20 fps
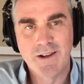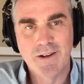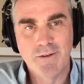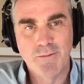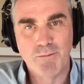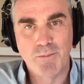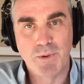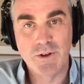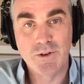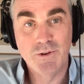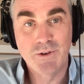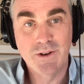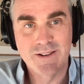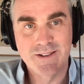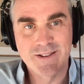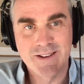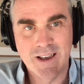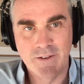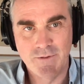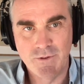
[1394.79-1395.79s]
But you can
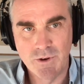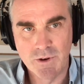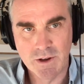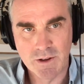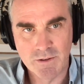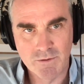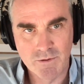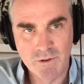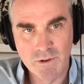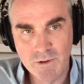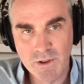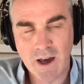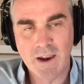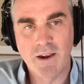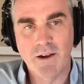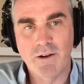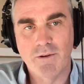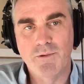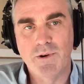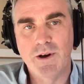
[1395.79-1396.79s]
if you can do that in
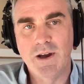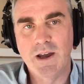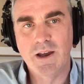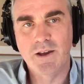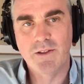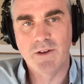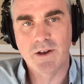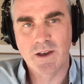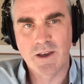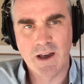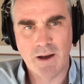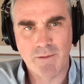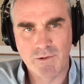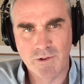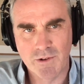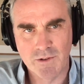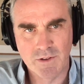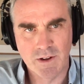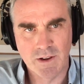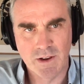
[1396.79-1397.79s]
a way that
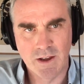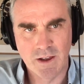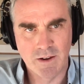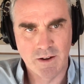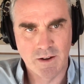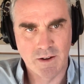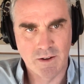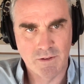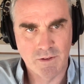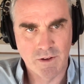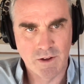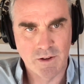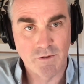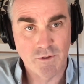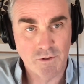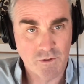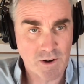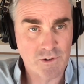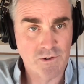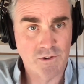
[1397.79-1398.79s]
captures it in a in
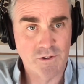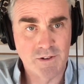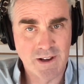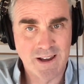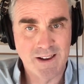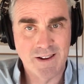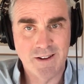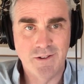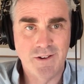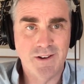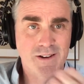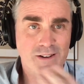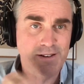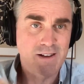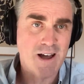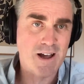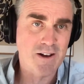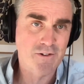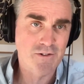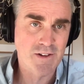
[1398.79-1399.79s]
structured data, you can
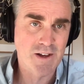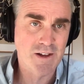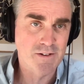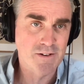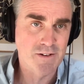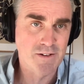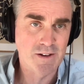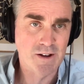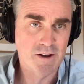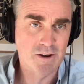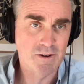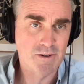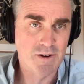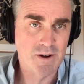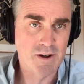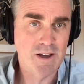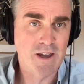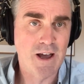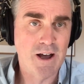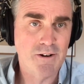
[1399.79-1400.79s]
attach that to their
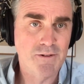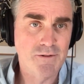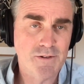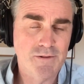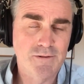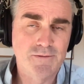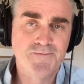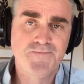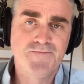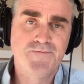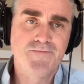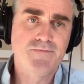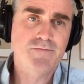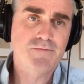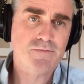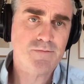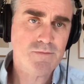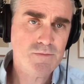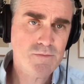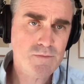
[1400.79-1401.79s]
account.
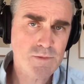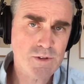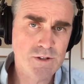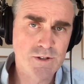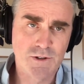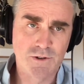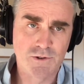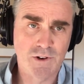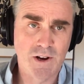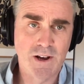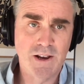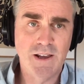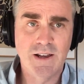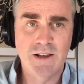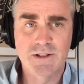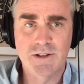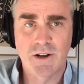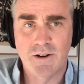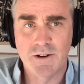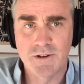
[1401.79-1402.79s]
So training is
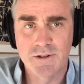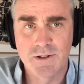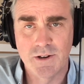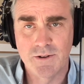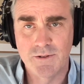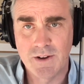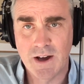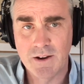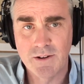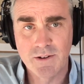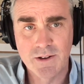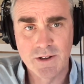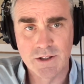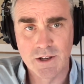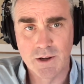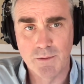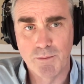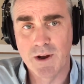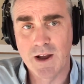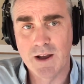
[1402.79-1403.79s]
also not only is it a
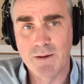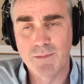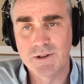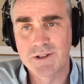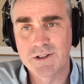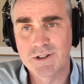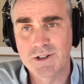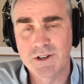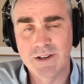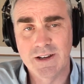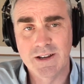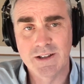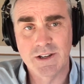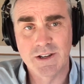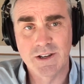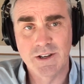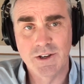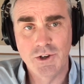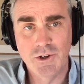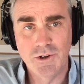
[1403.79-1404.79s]
brand position, it's a
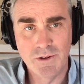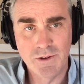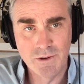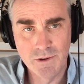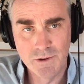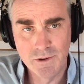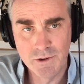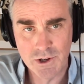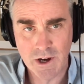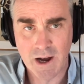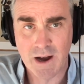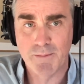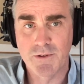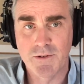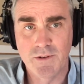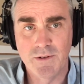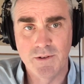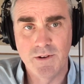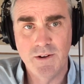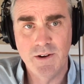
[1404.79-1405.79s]
huge
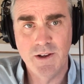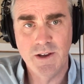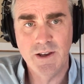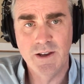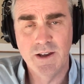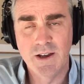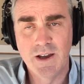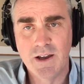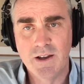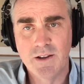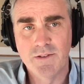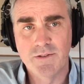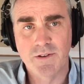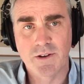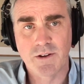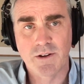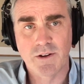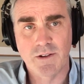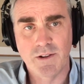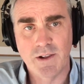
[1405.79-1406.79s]
opportunity to
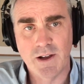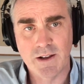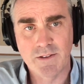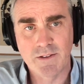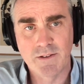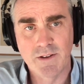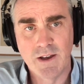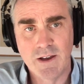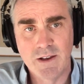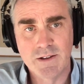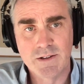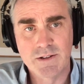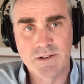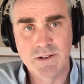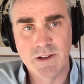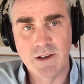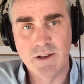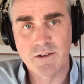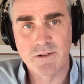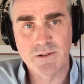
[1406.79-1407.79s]
collect
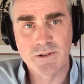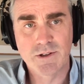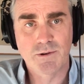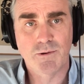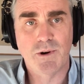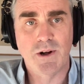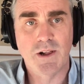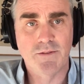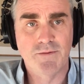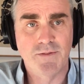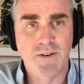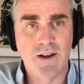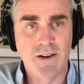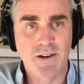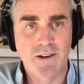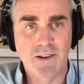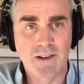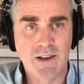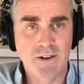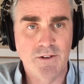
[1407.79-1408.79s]
sales qualified
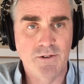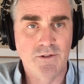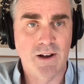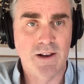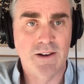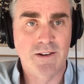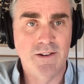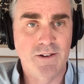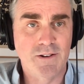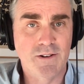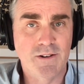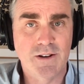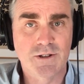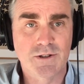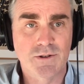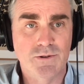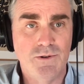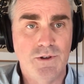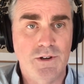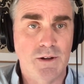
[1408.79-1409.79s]
lead criteria so
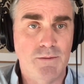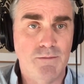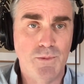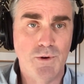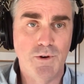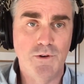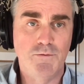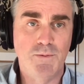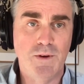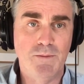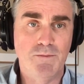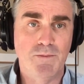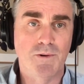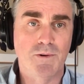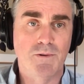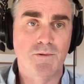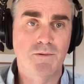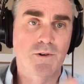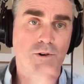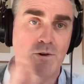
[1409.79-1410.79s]
you can move people
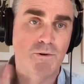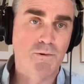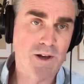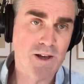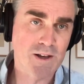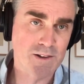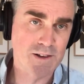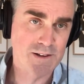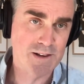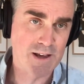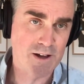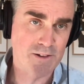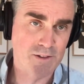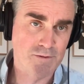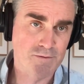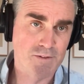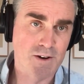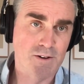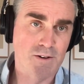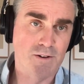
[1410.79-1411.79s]
quickly down the
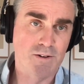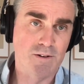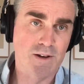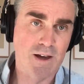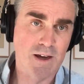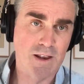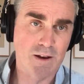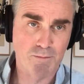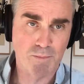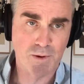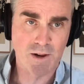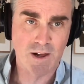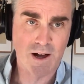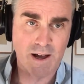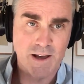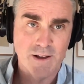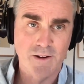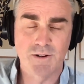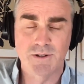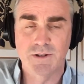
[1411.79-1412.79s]
funnel and apply
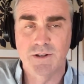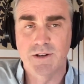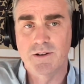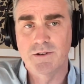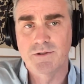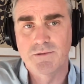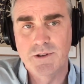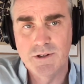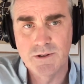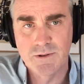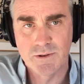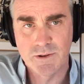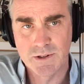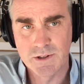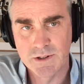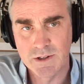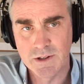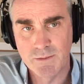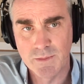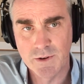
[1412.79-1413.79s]
your sales resources
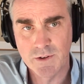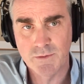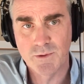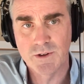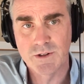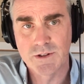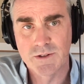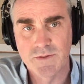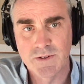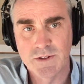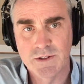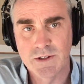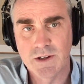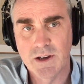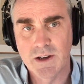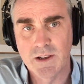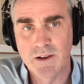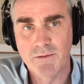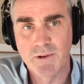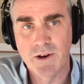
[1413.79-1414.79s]
in a much more
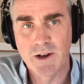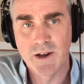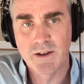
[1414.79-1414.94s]
sophisticated way.